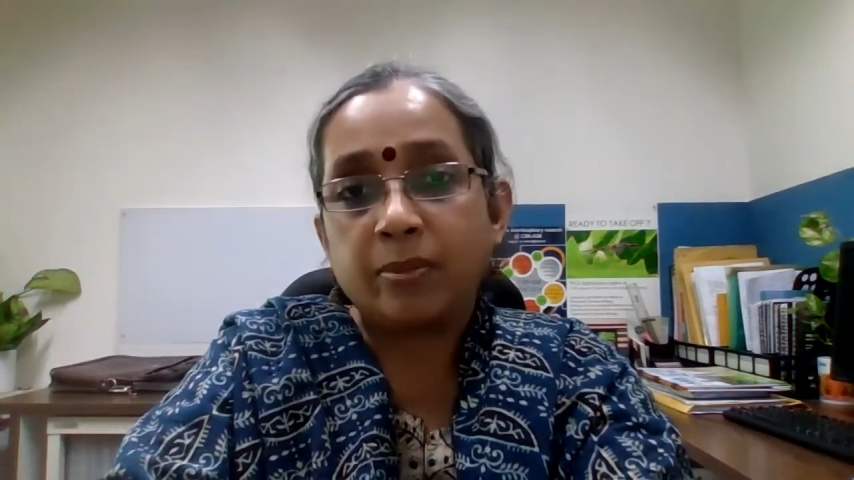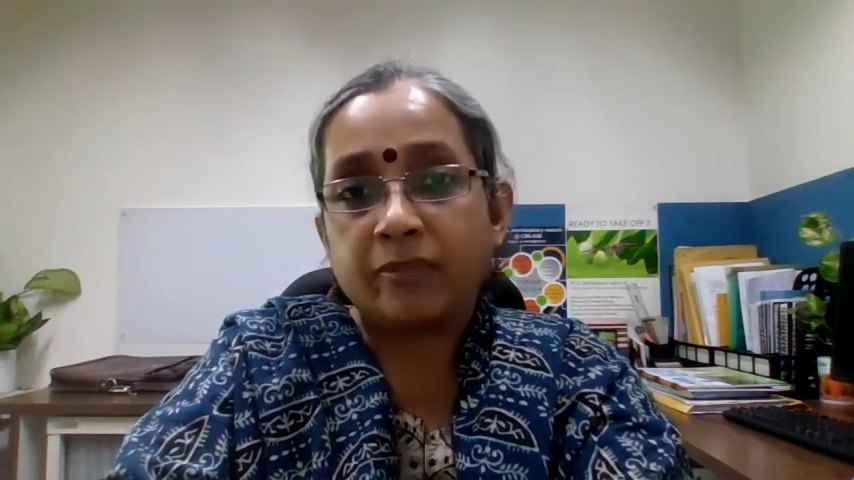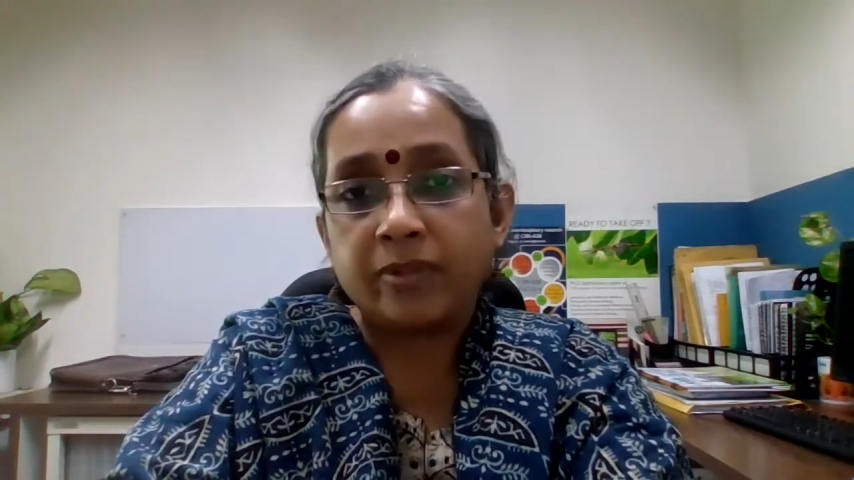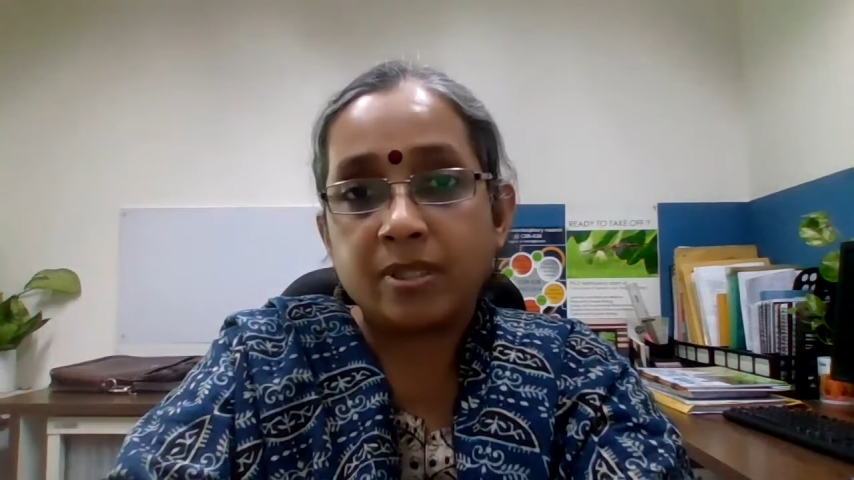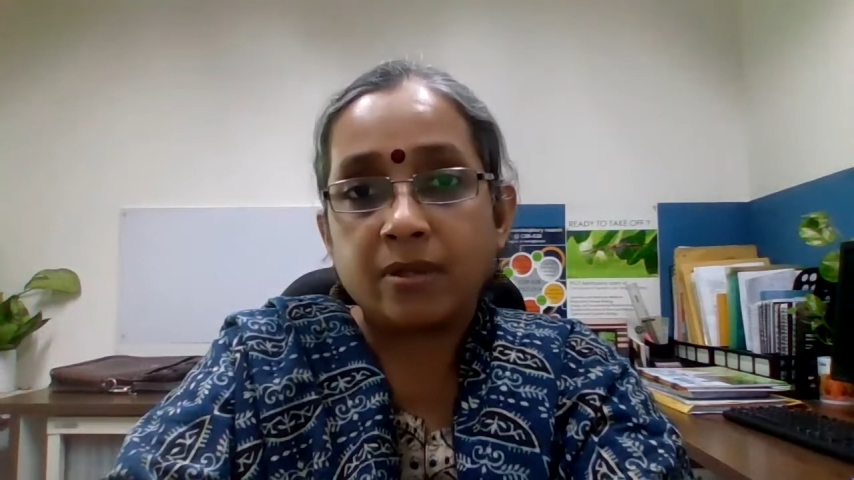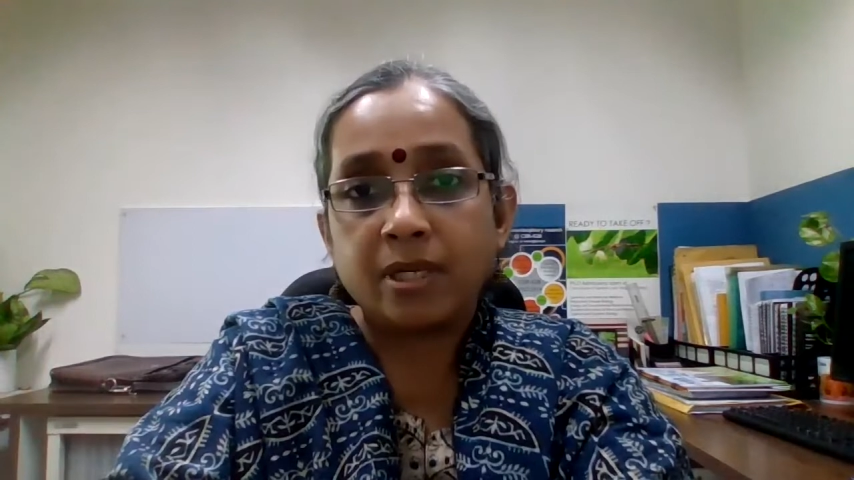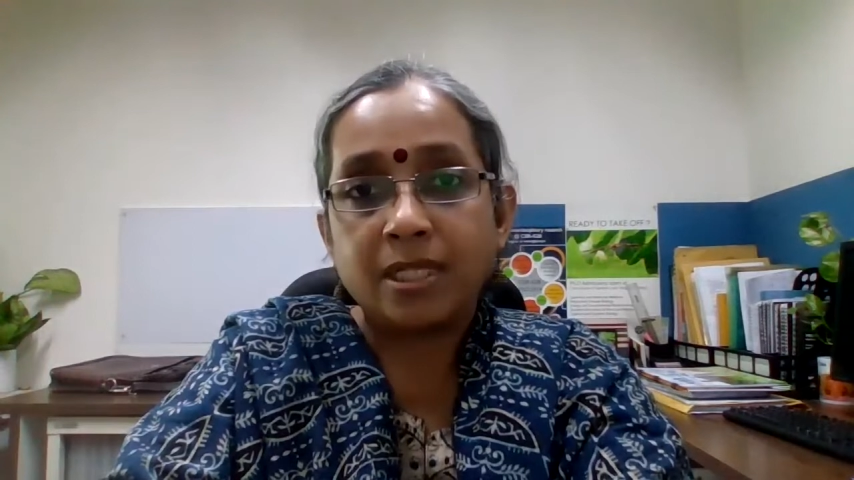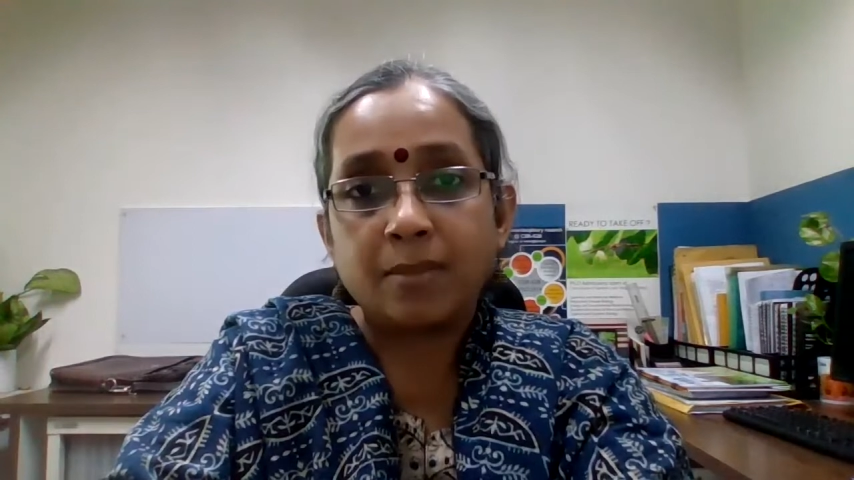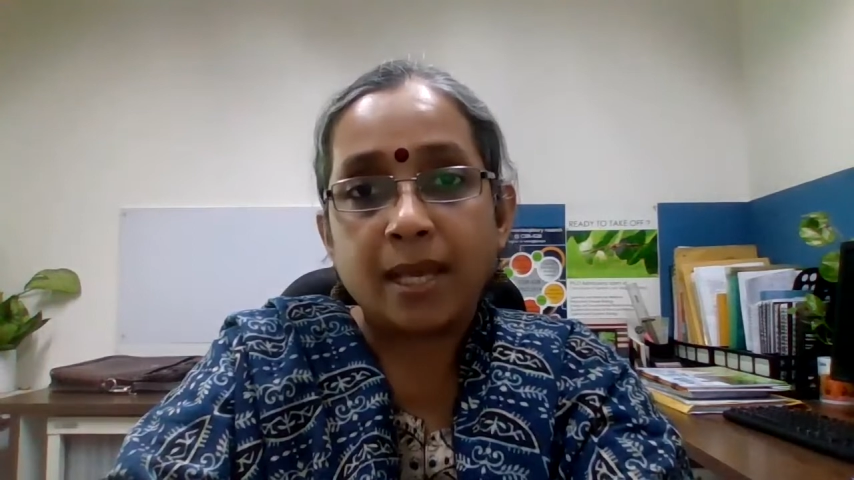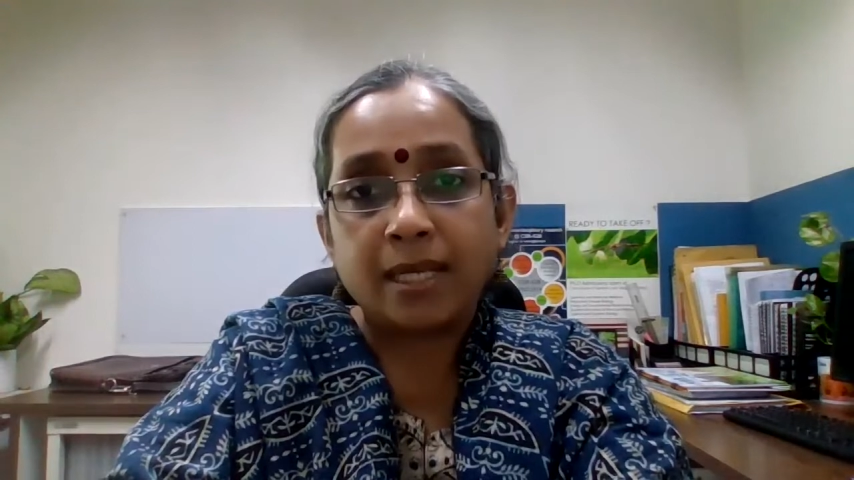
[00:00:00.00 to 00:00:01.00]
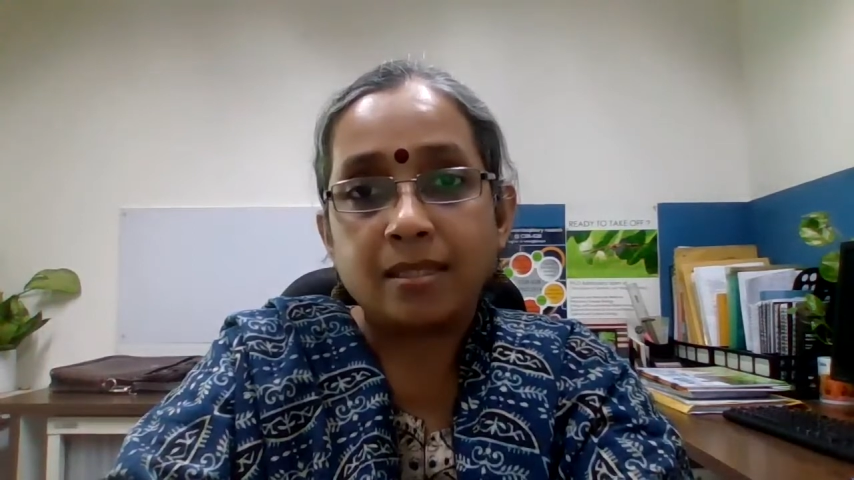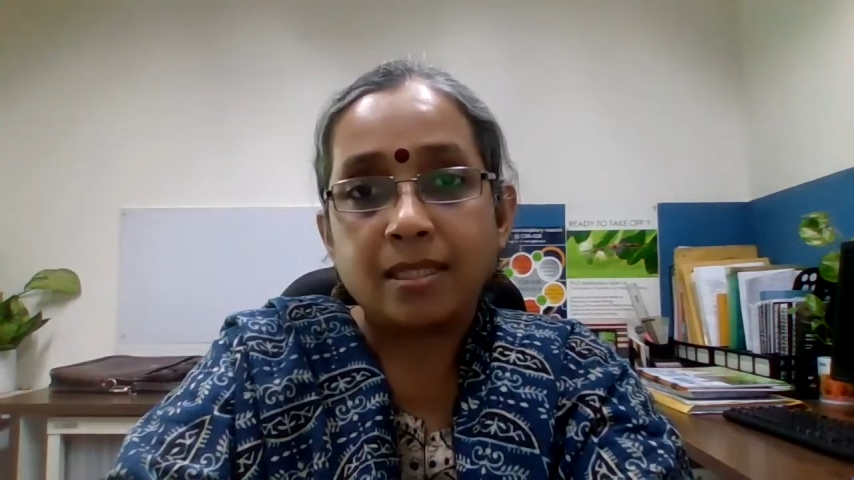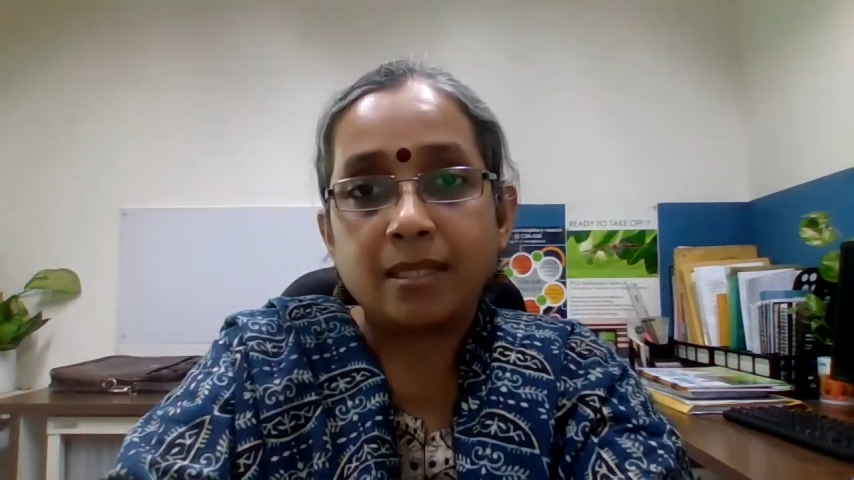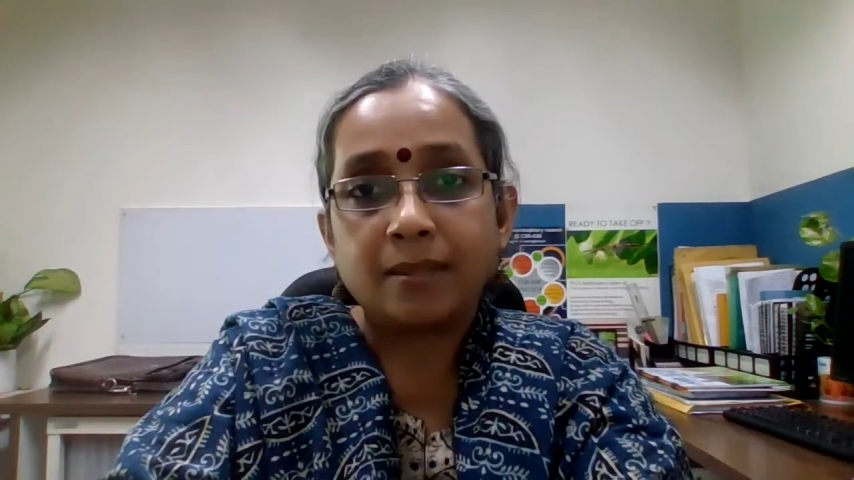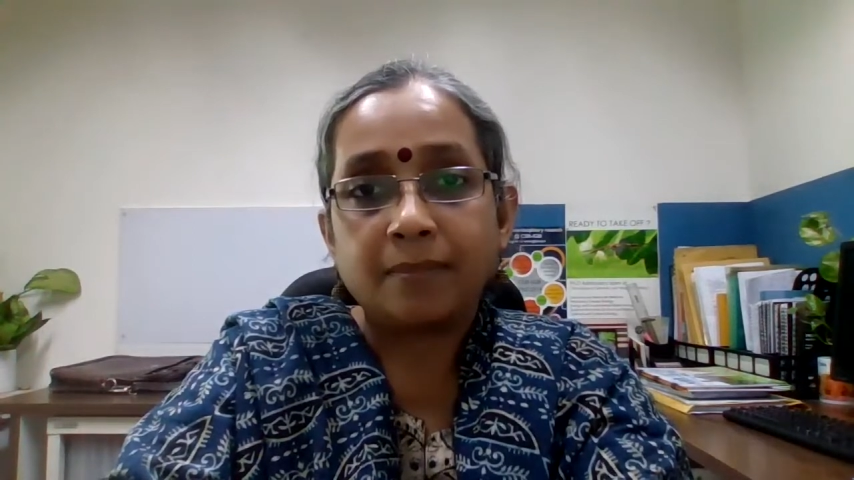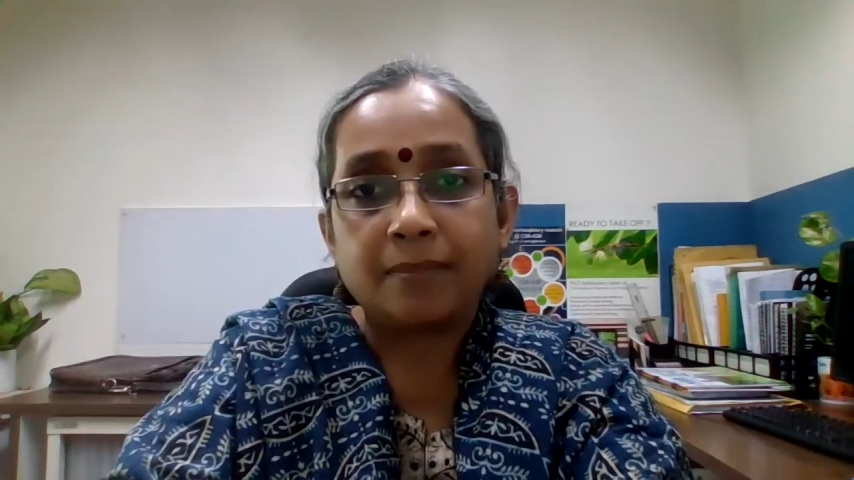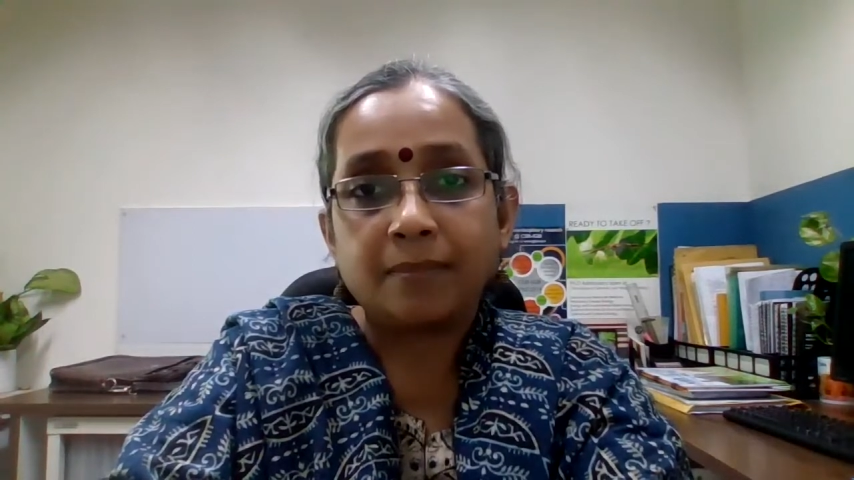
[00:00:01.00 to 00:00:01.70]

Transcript: Professor Rinti Banerjee.